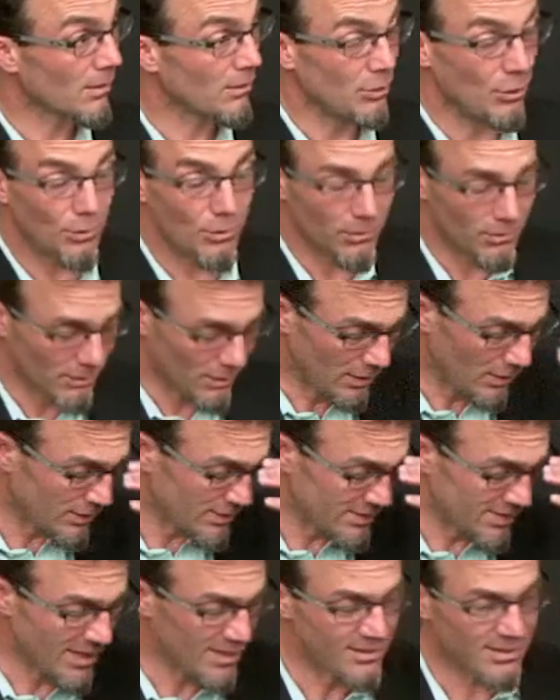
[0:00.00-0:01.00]
you're
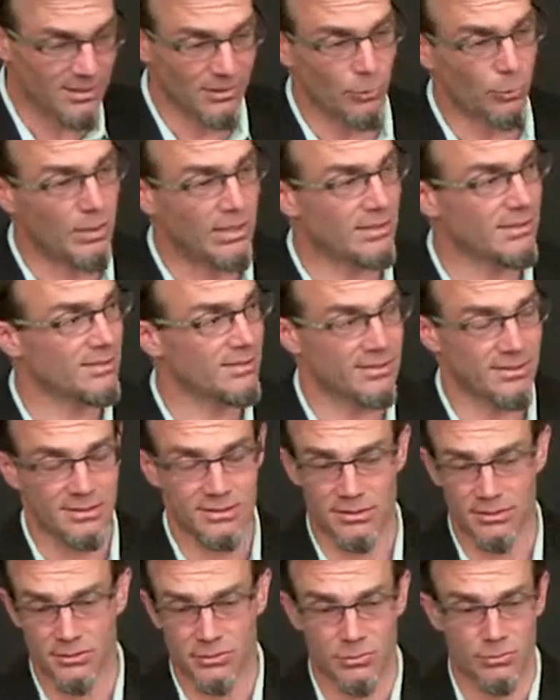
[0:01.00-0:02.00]
assessing
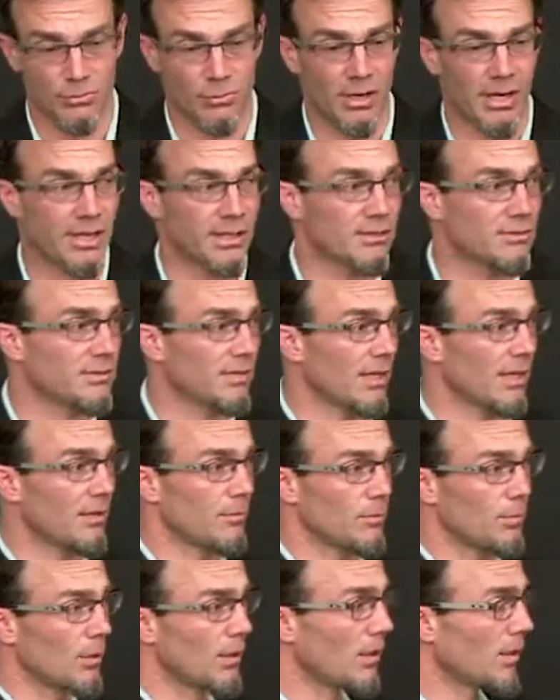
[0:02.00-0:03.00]
weaknesses and strengths
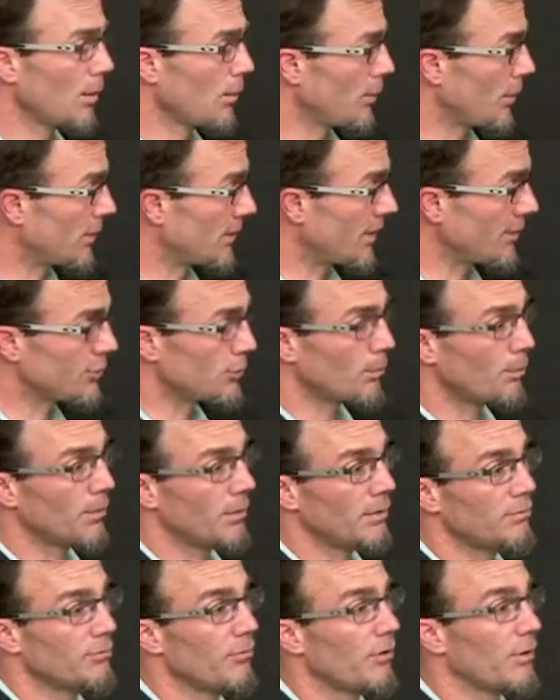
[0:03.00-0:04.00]
and potential
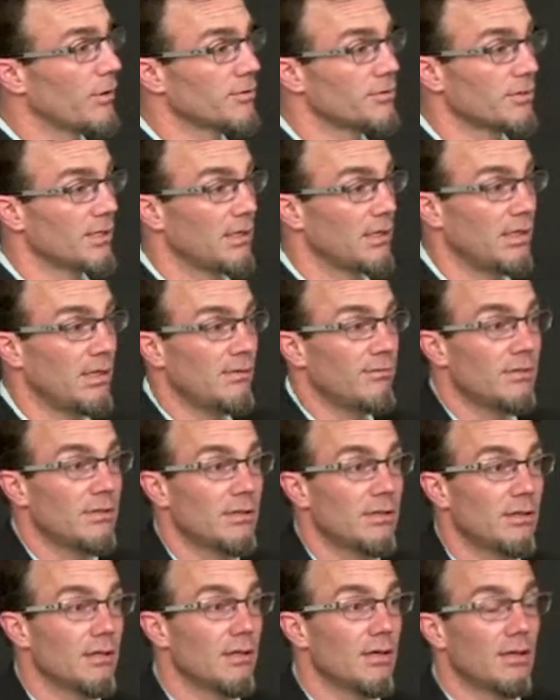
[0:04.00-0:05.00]
pitfalls and
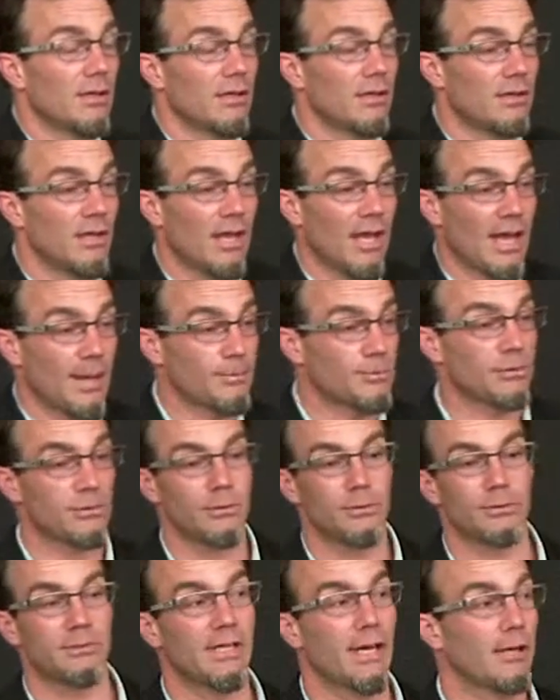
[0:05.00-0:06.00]
even the
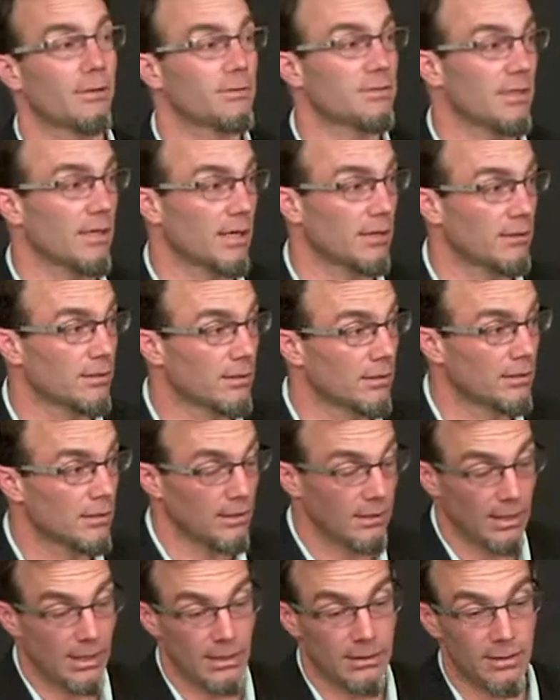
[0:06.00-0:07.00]
absolute downside.
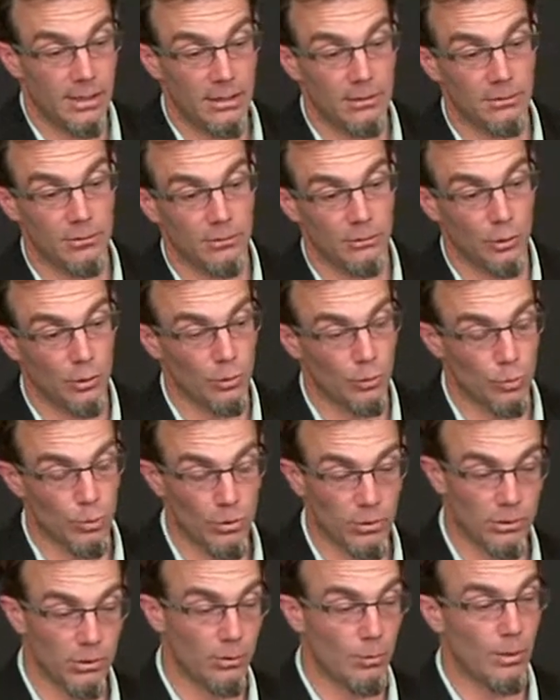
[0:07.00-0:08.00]
And then you can
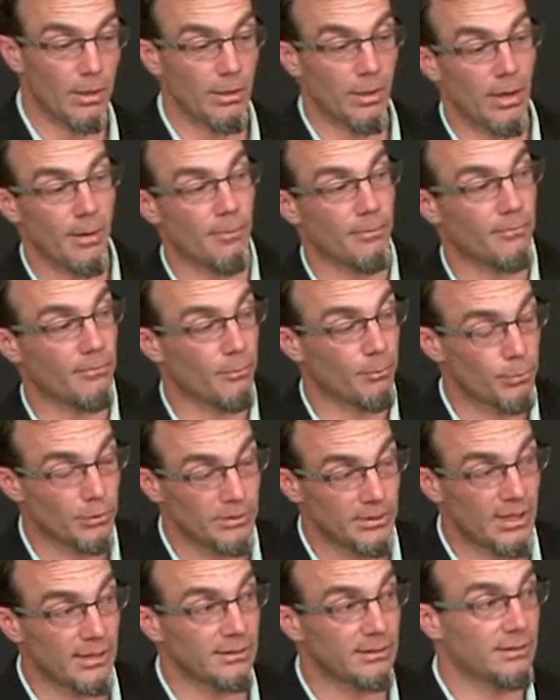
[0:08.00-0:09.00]
work your way up from
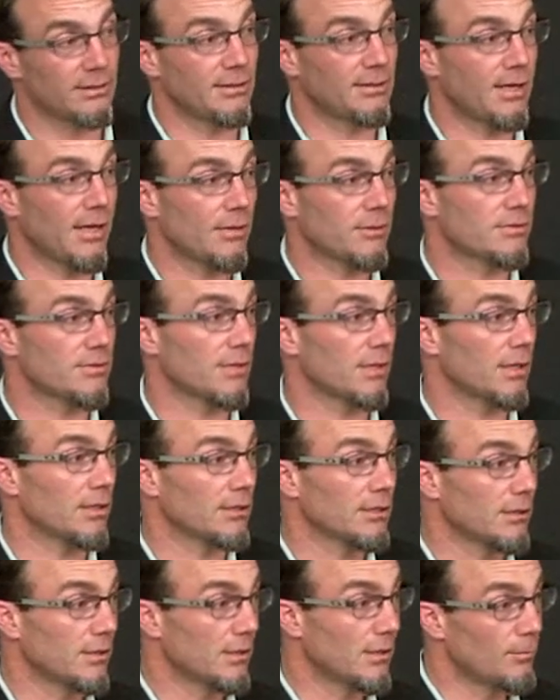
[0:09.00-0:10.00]
protecting the downside.
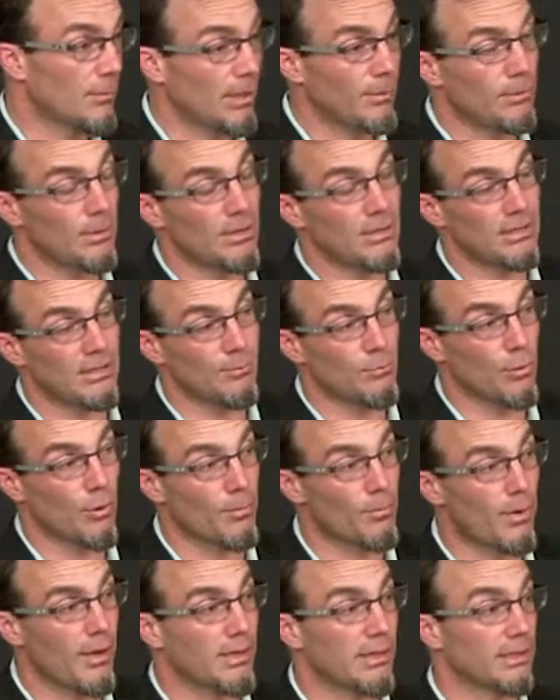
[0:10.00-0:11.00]
Maybe you need
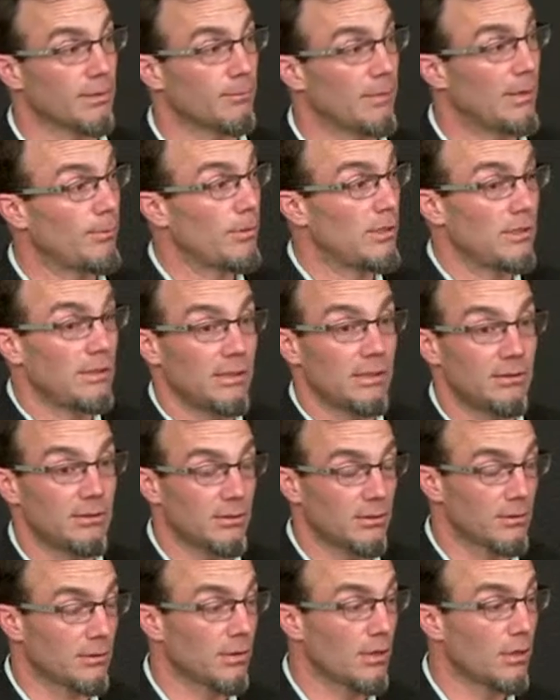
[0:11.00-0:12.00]
more money. Maybe you need
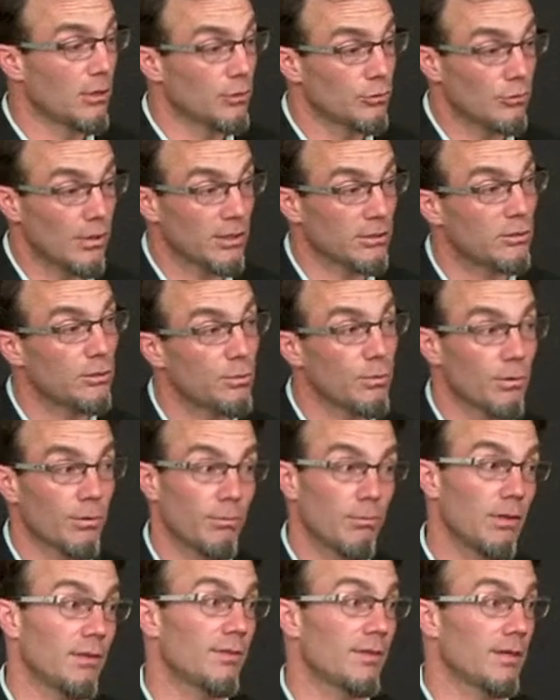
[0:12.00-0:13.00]
to try two or
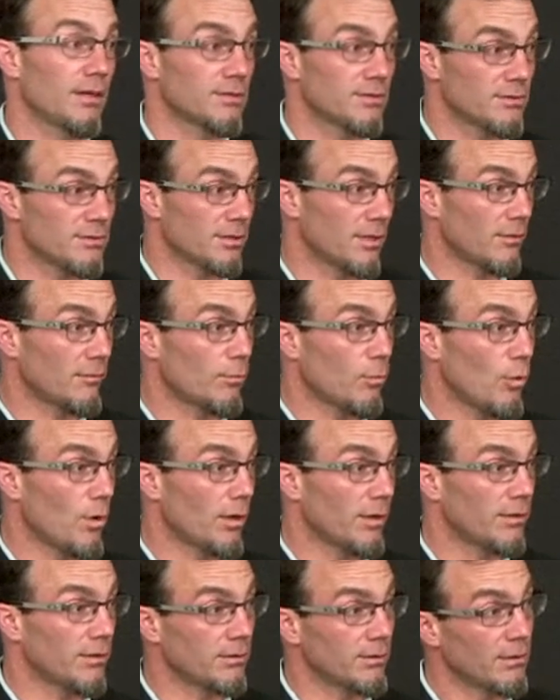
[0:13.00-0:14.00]
three things instead of
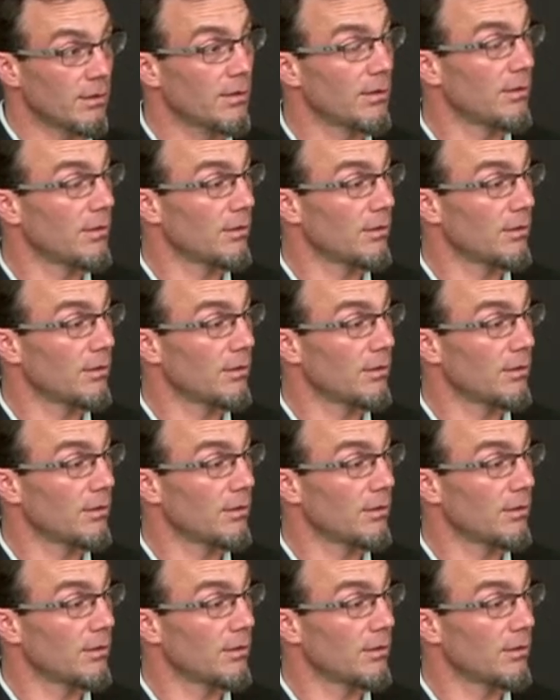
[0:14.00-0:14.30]
one.